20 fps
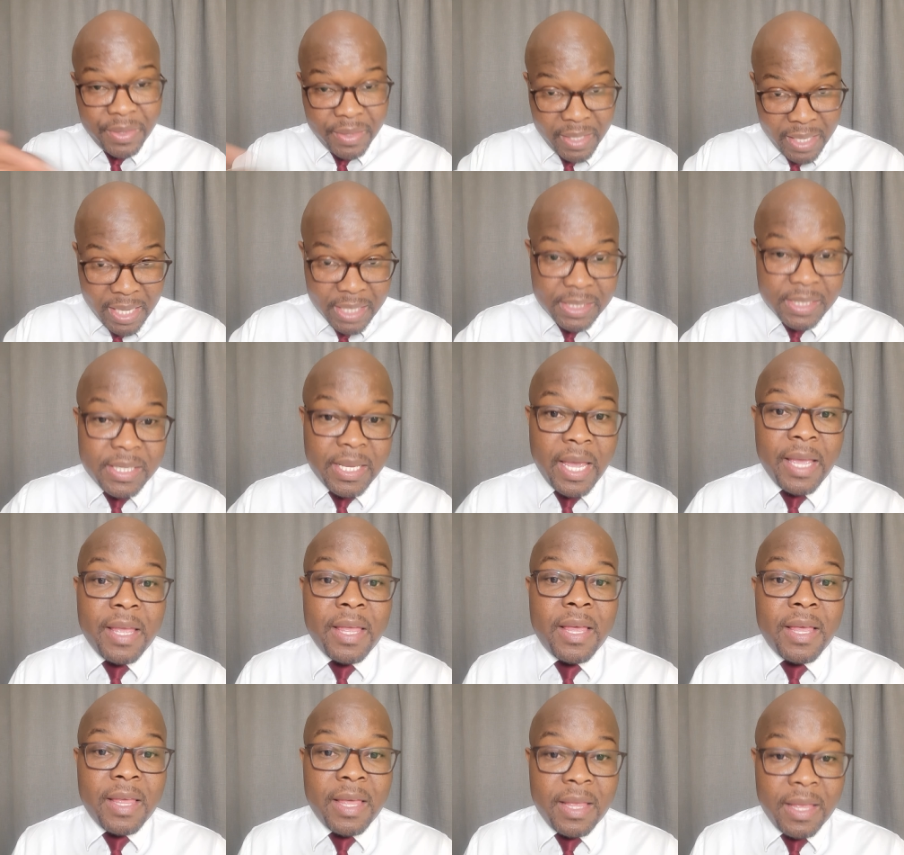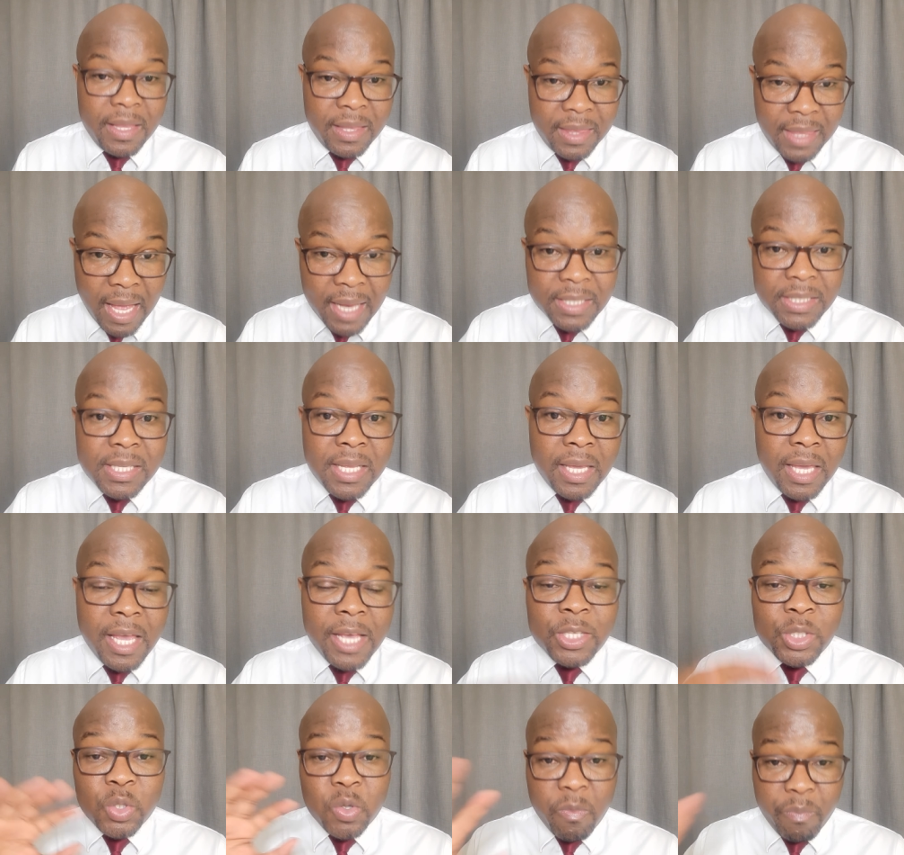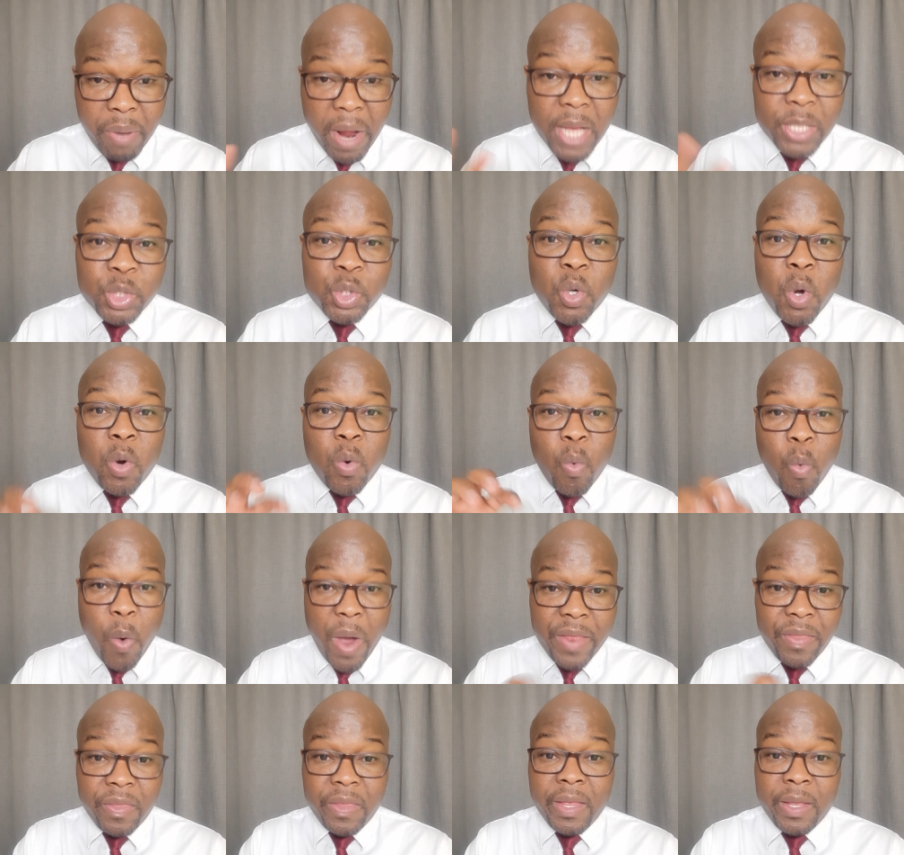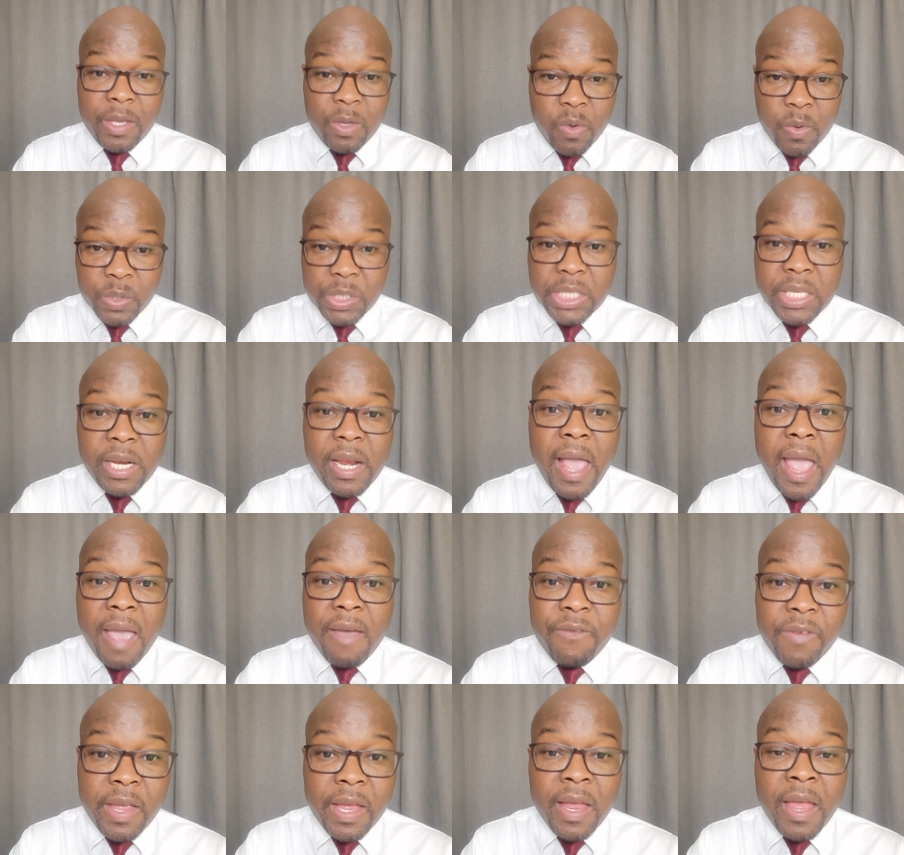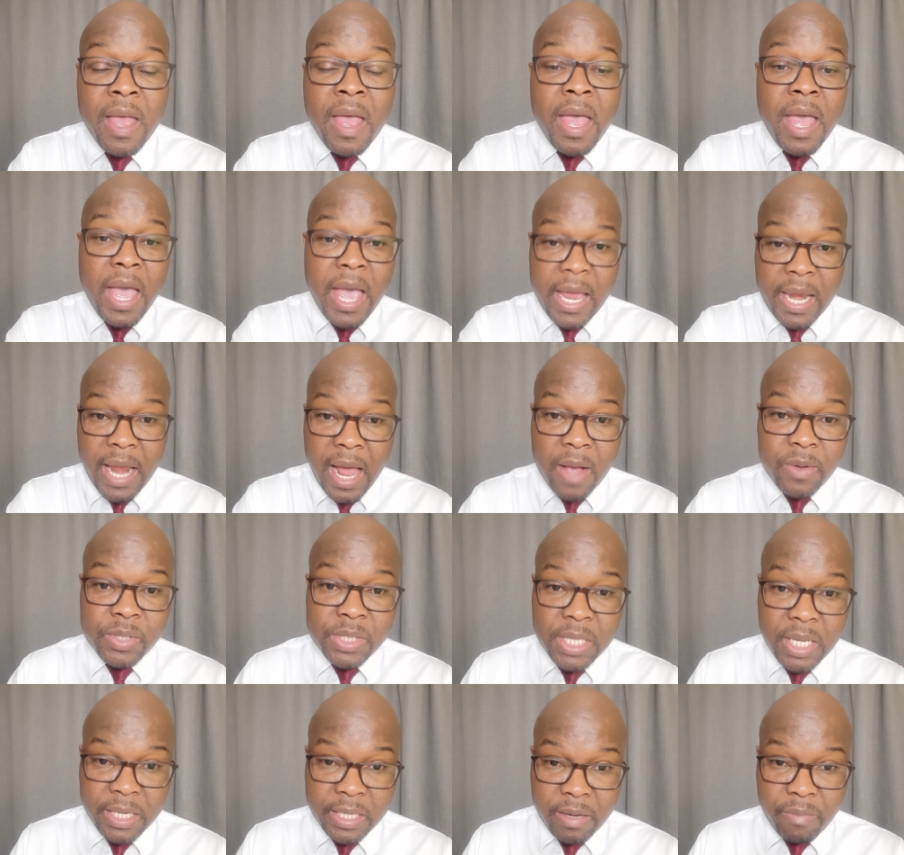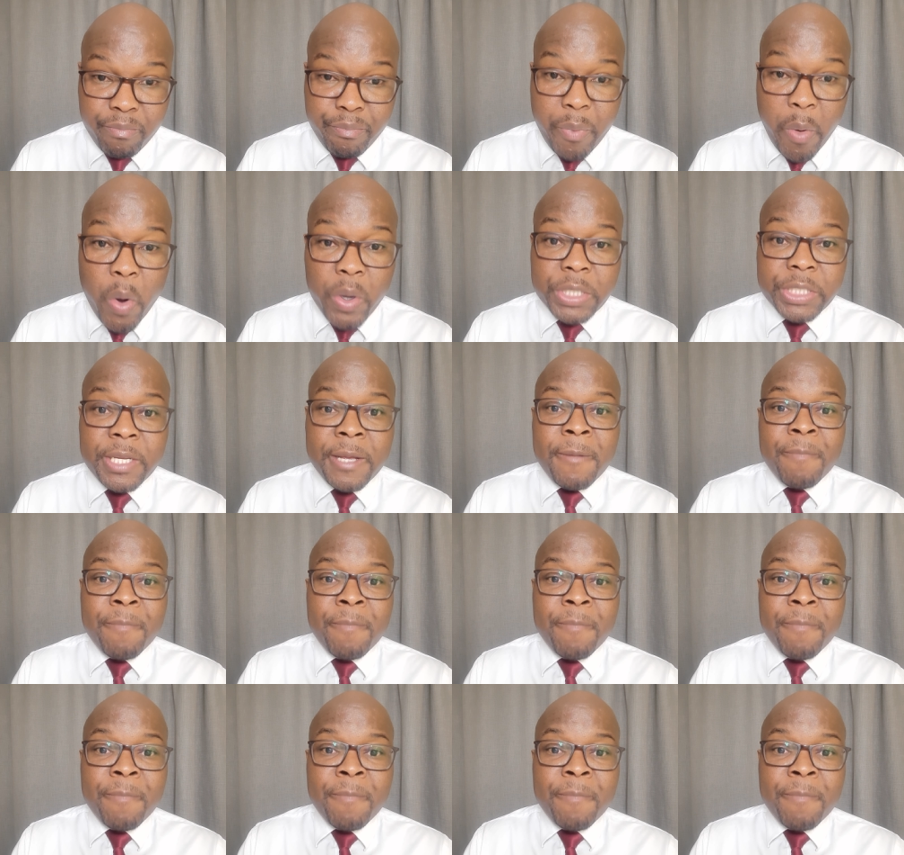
let's say that is the case you passed on when the, you're still having an outstanding bond